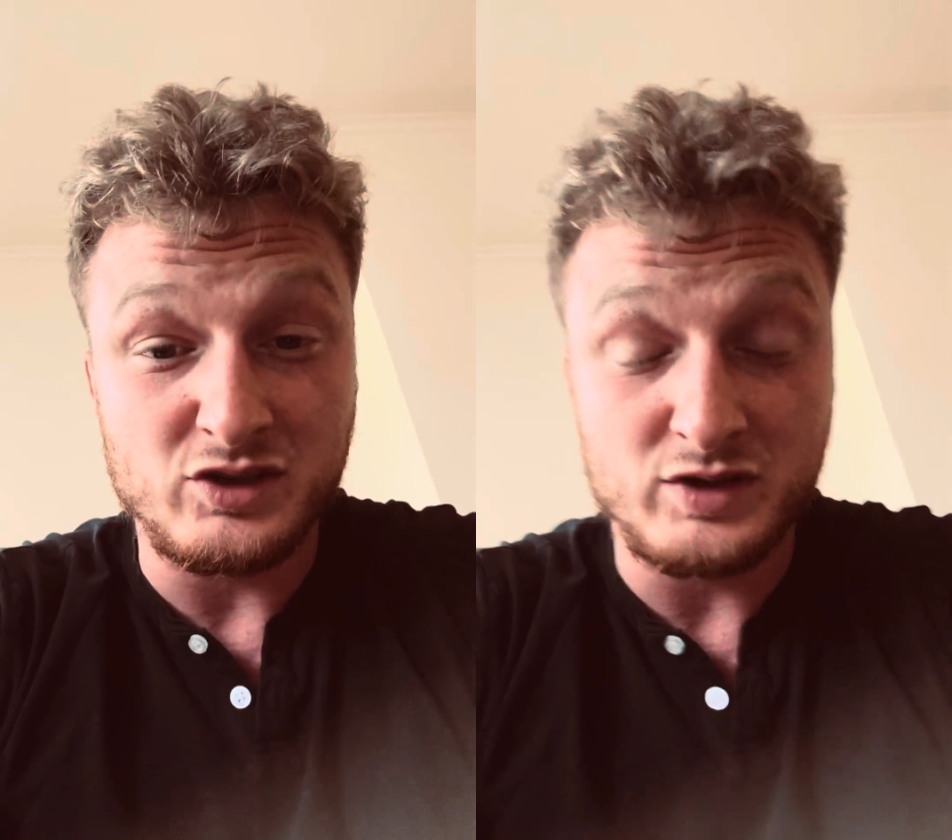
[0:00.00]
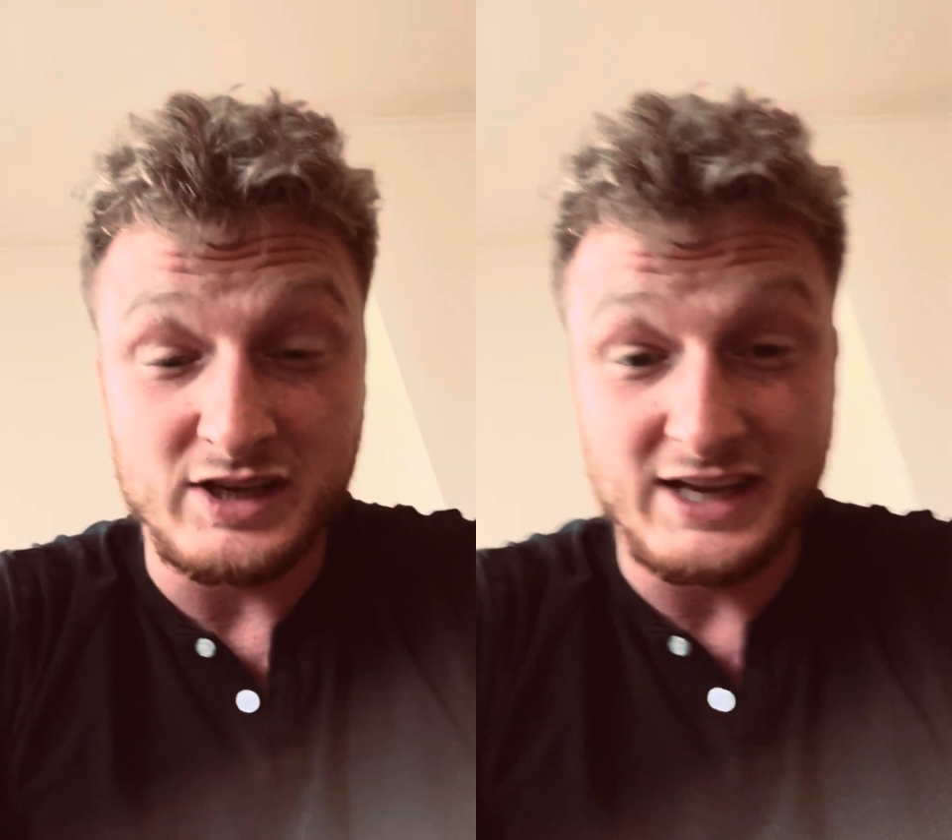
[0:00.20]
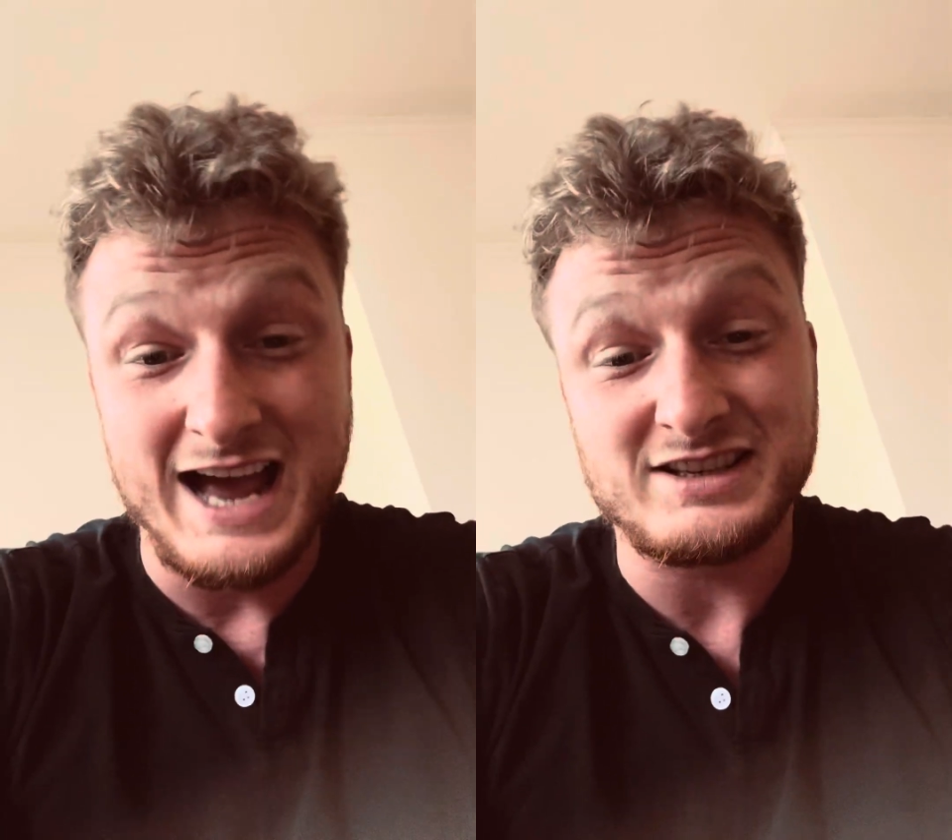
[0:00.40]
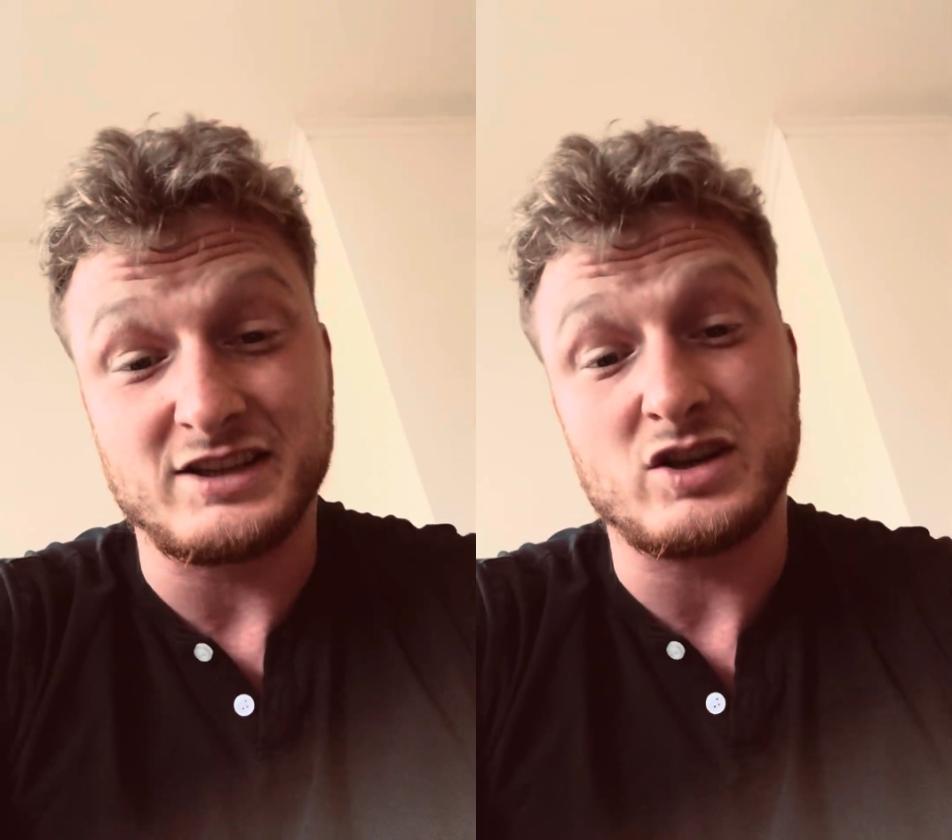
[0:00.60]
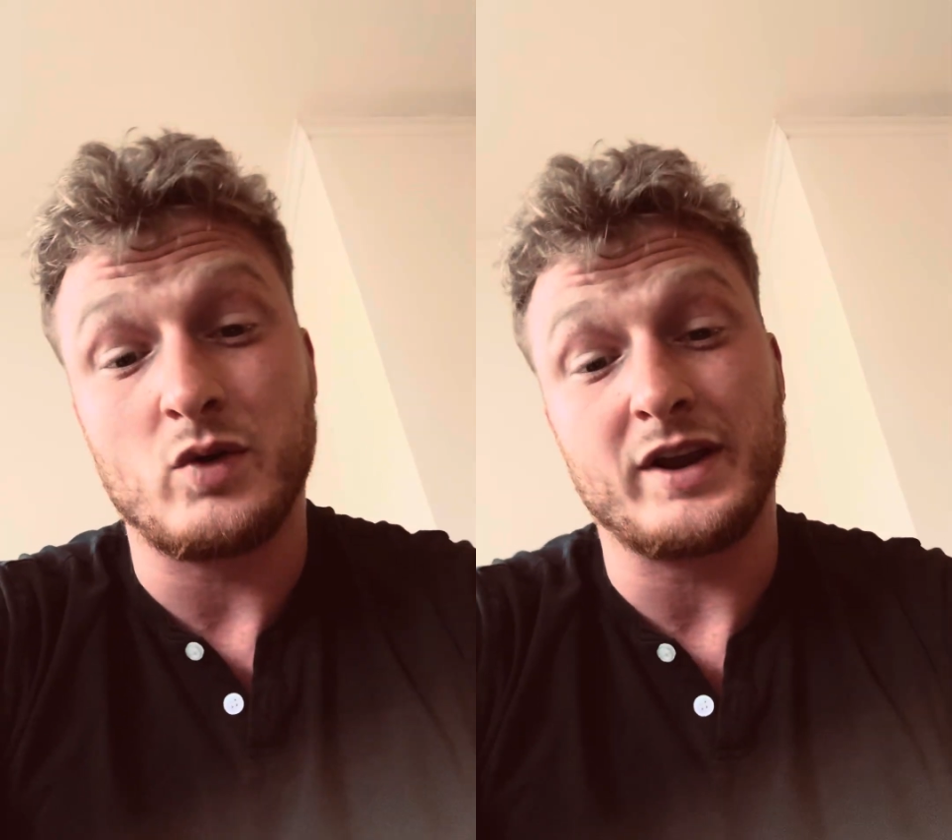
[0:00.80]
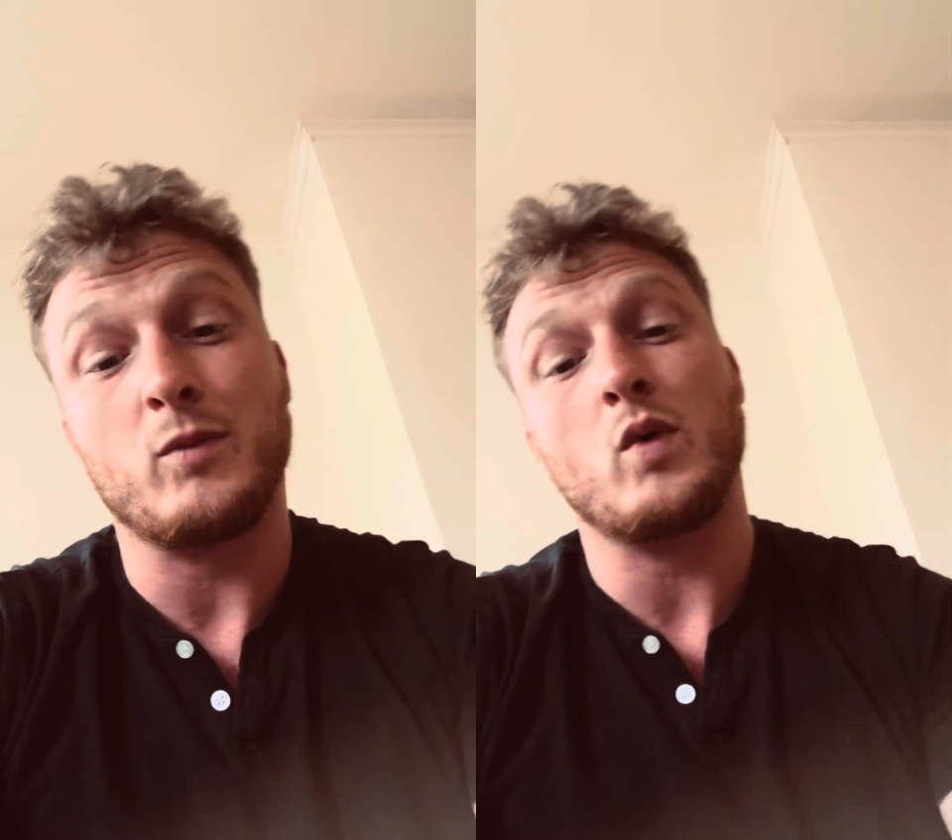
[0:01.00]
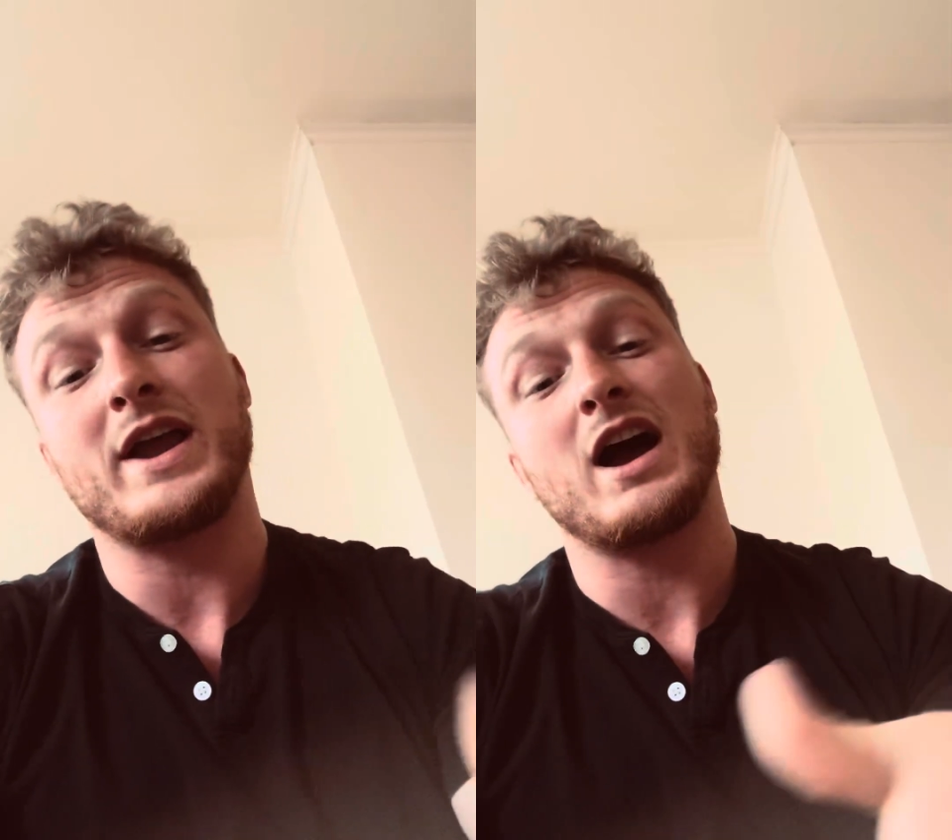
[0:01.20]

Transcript: you see the assets going up way